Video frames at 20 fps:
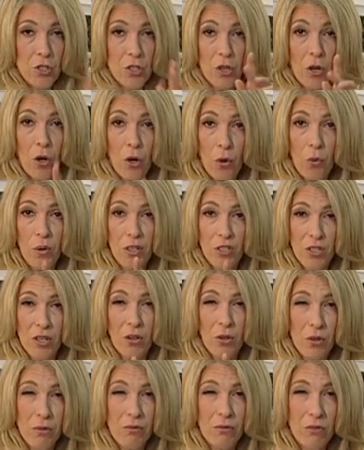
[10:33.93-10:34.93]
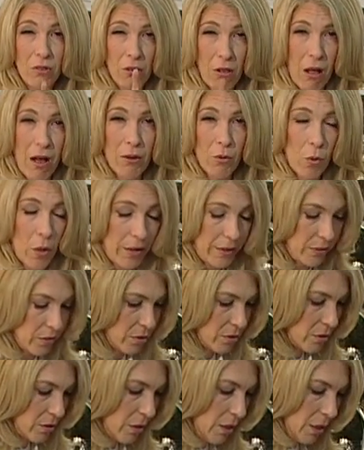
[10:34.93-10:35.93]
So always go
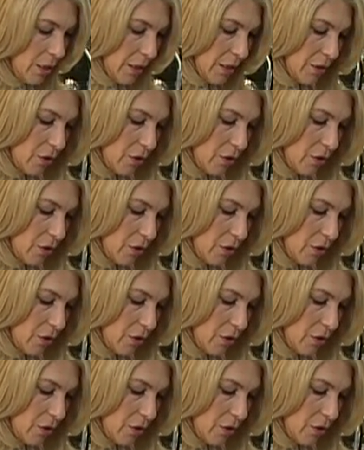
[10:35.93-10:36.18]
clockwise.